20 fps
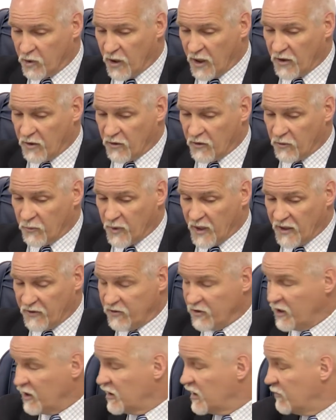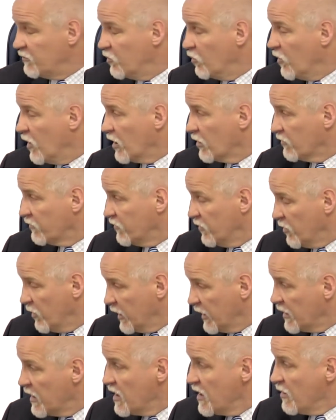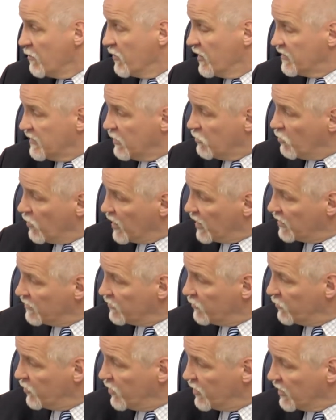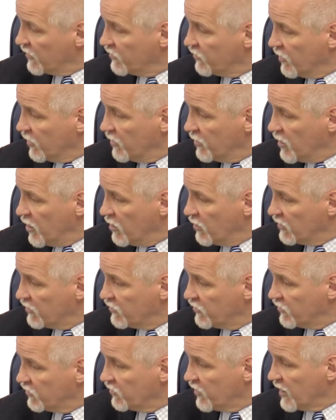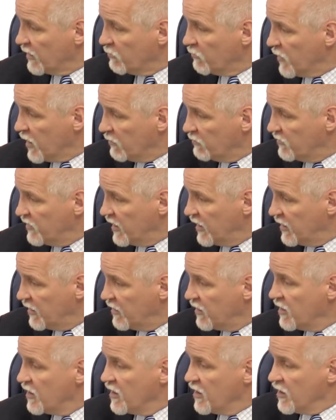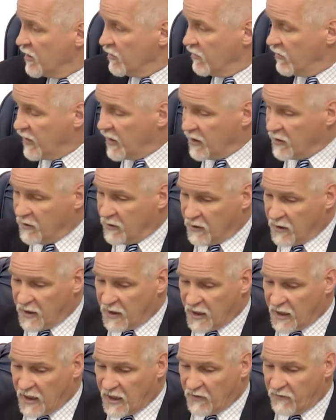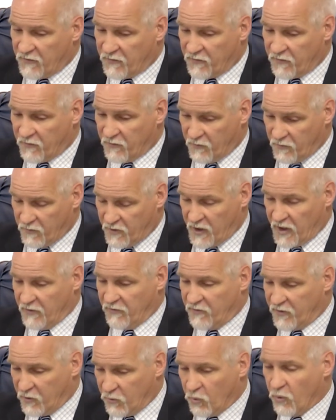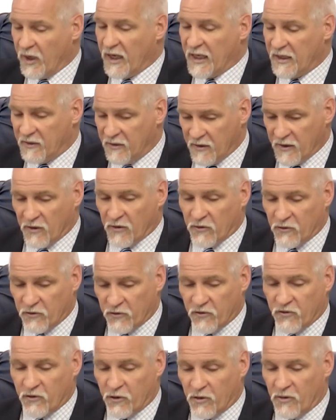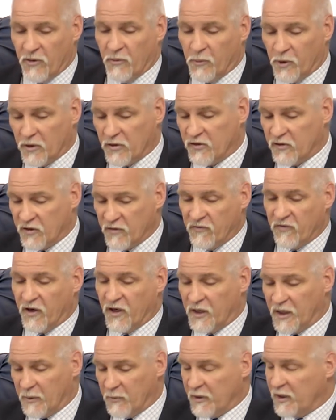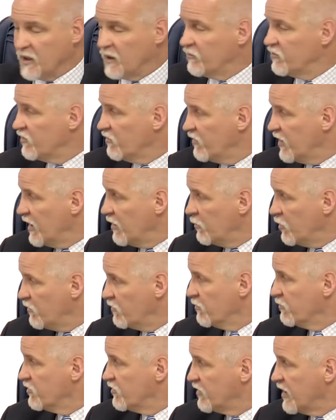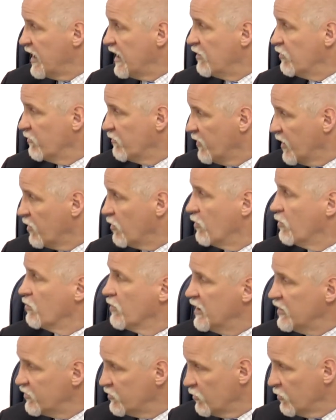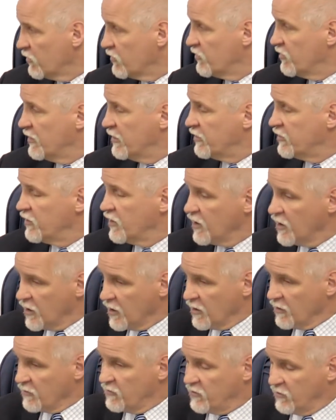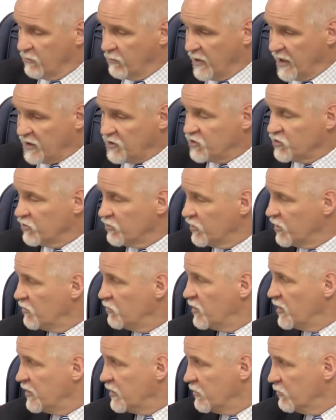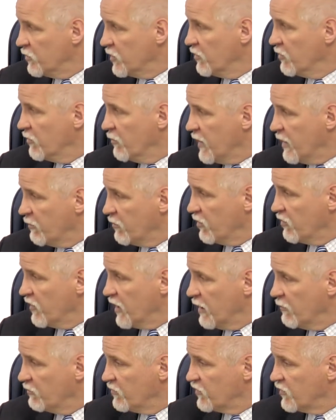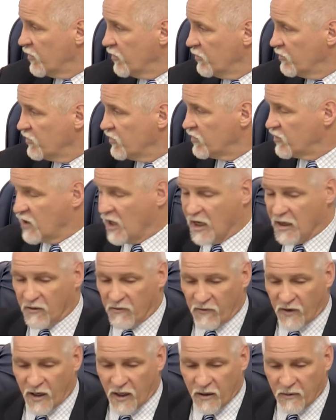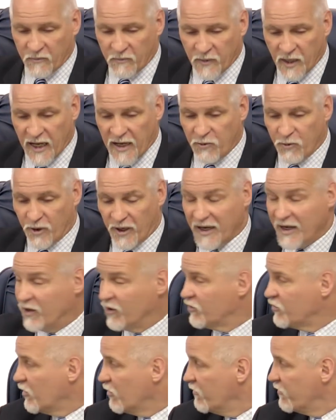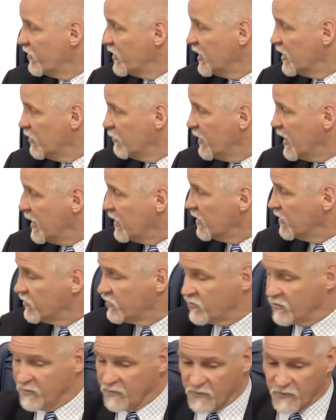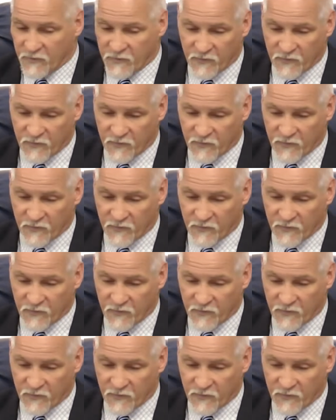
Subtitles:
creditors paid so they keep the water flowing. But they wanted to put us on notice, just like MUB did, that if and when there's certain emergency funding becomes available from state or federal resources, to make sure that we remember them. So it was just kind of, hey, we're here, don't forget about us.